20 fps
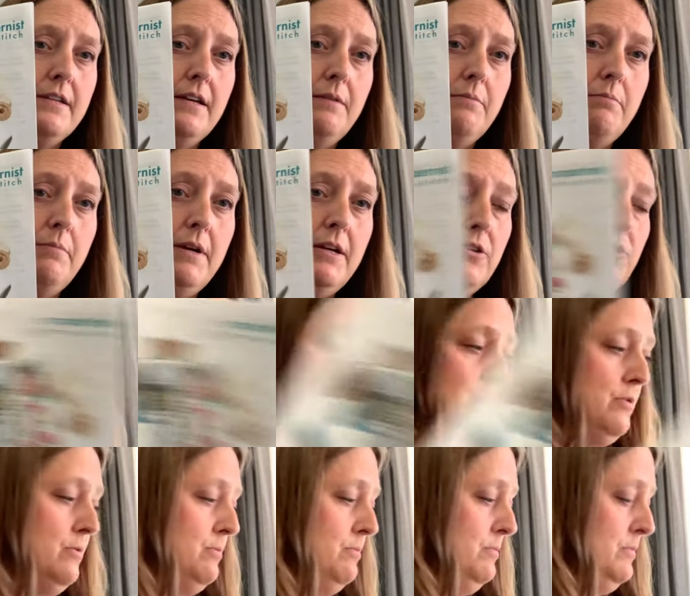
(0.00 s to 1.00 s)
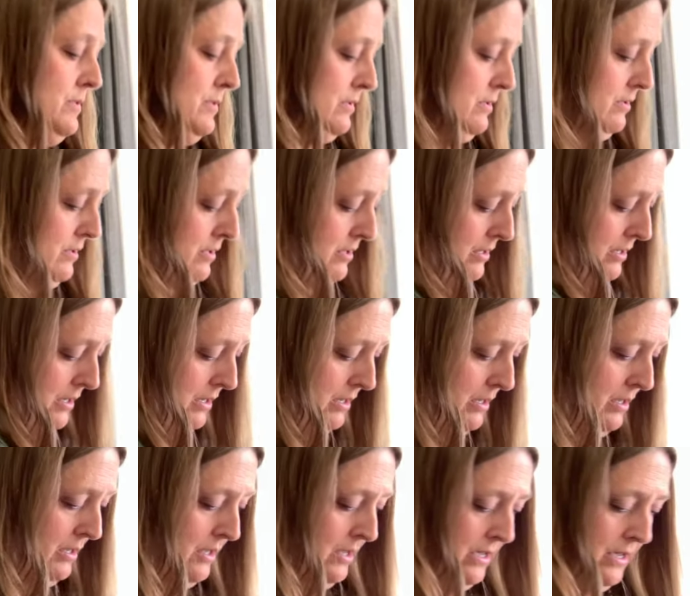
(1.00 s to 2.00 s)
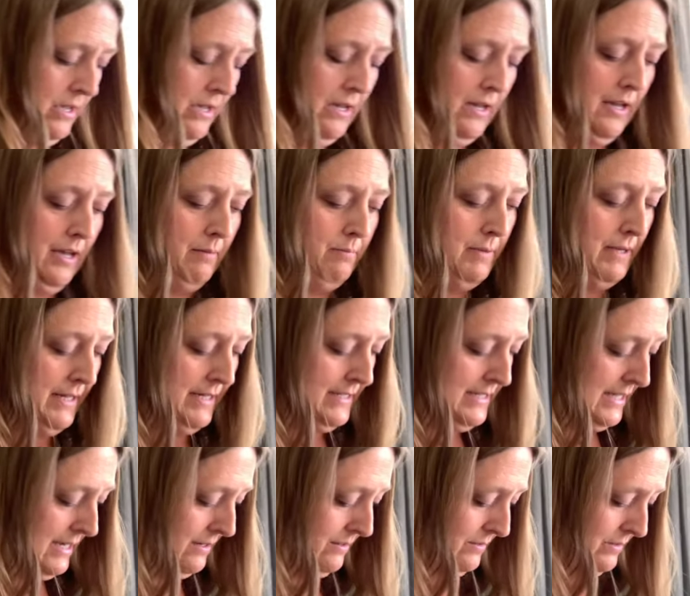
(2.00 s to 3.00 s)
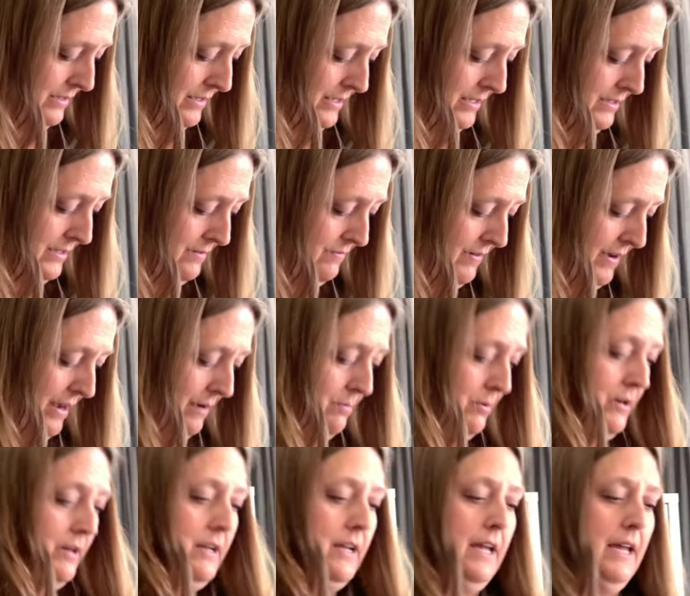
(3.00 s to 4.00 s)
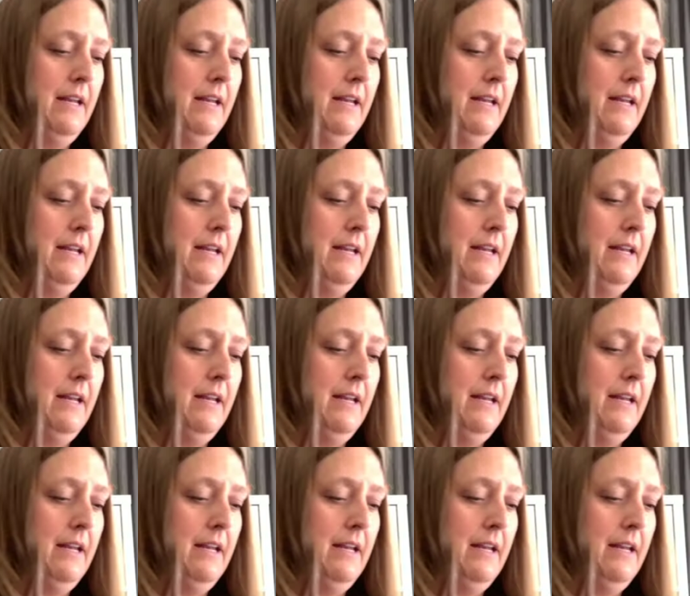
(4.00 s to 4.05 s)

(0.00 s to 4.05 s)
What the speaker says: and mushrooms, I picked out this fabric,